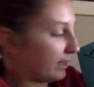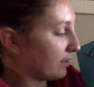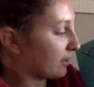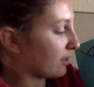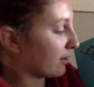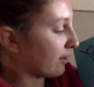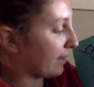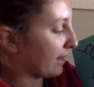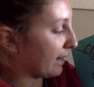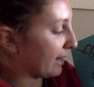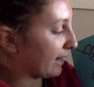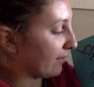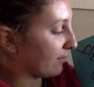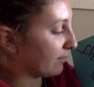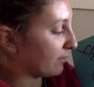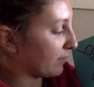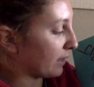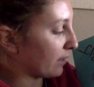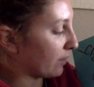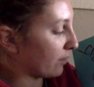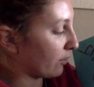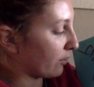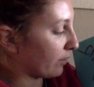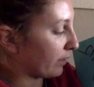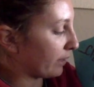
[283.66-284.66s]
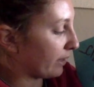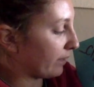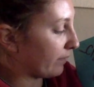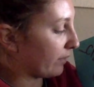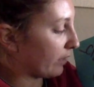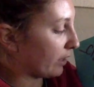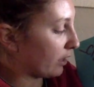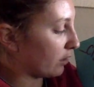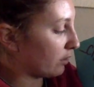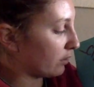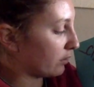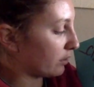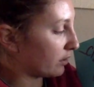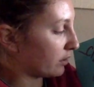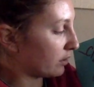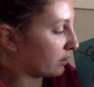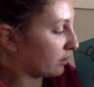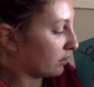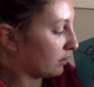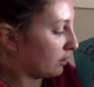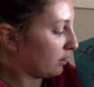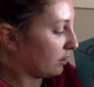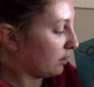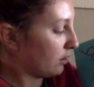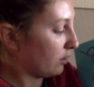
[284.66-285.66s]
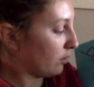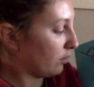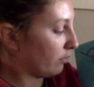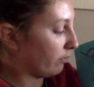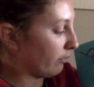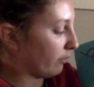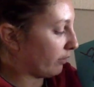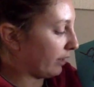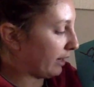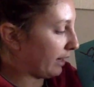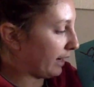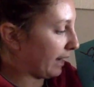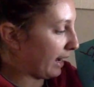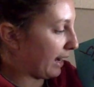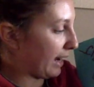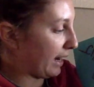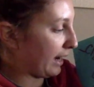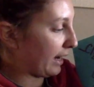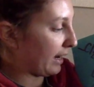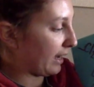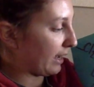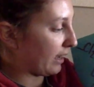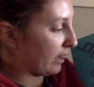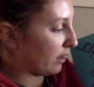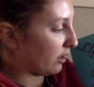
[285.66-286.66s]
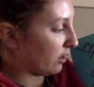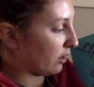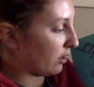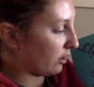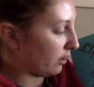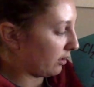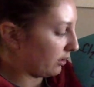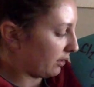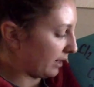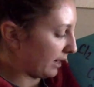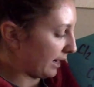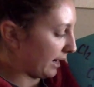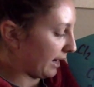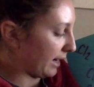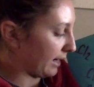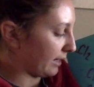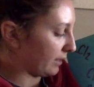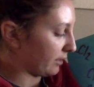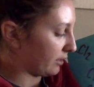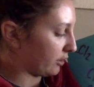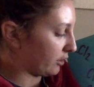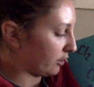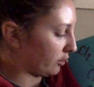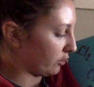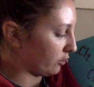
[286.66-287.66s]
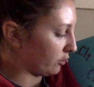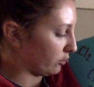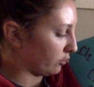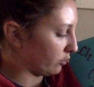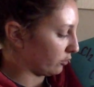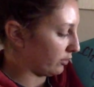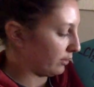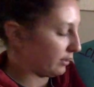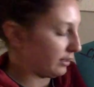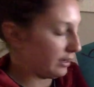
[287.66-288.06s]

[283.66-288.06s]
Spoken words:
so that gives me 3 of those. 1 Al and 2